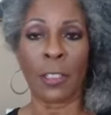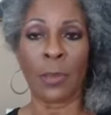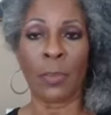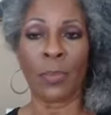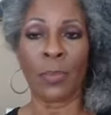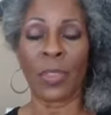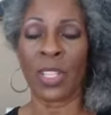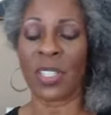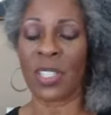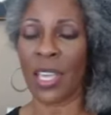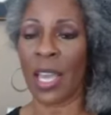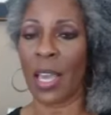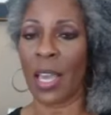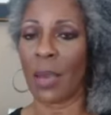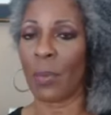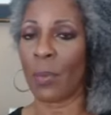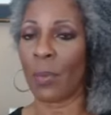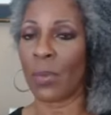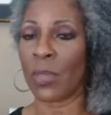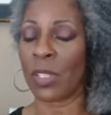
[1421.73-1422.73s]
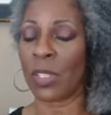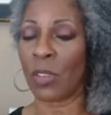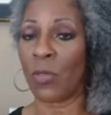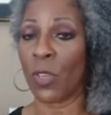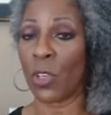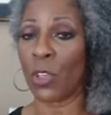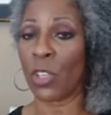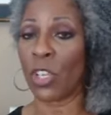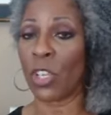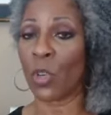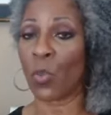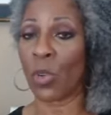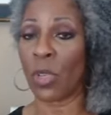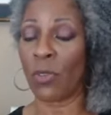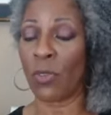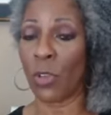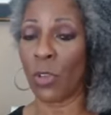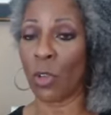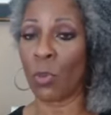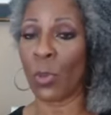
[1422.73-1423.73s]
this civilian
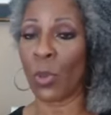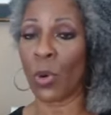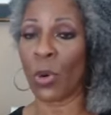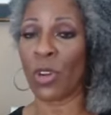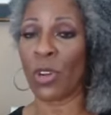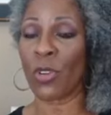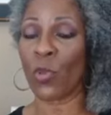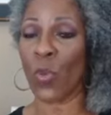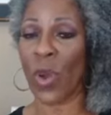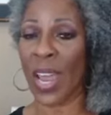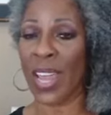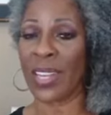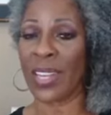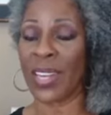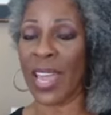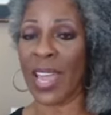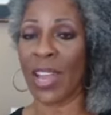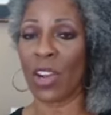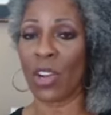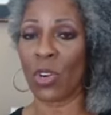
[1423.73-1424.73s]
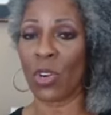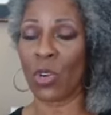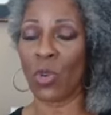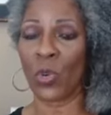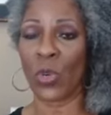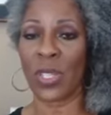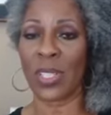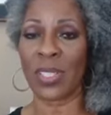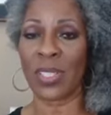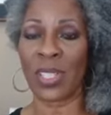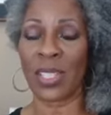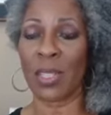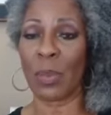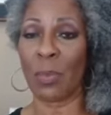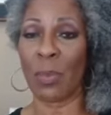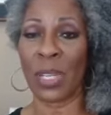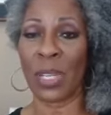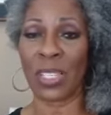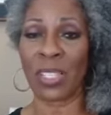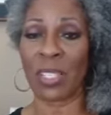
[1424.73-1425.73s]
review board right now, who is in the
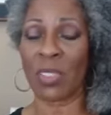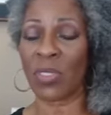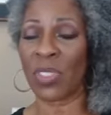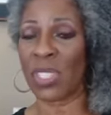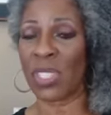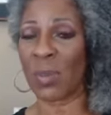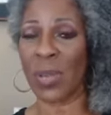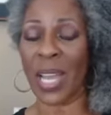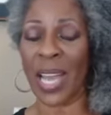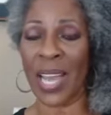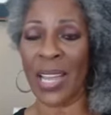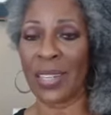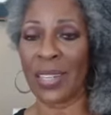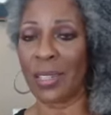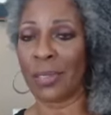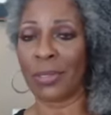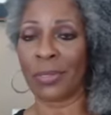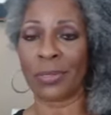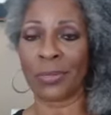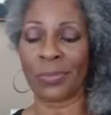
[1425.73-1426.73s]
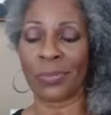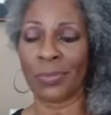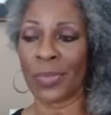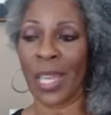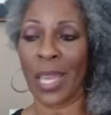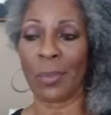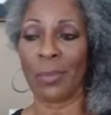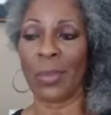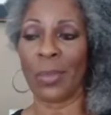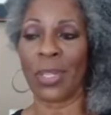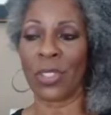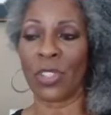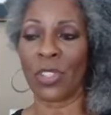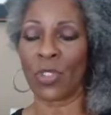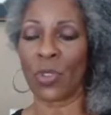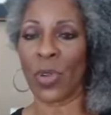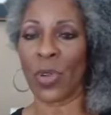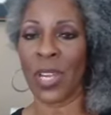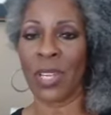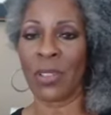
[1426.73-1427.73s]
midst of some kind of
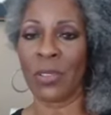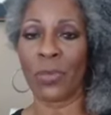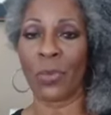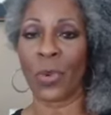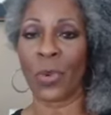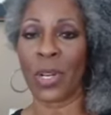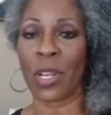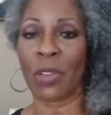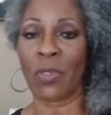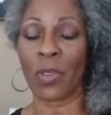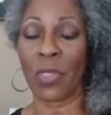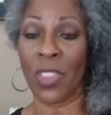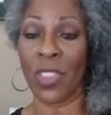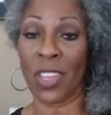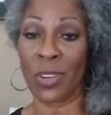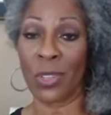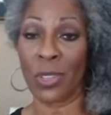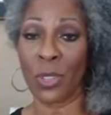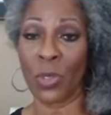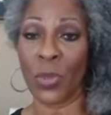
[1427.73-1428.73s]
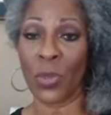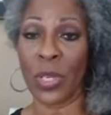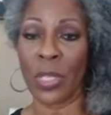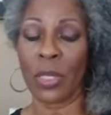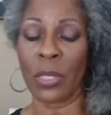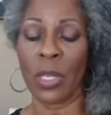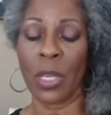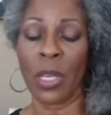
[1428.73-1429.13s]
administrative, whatever they're doing,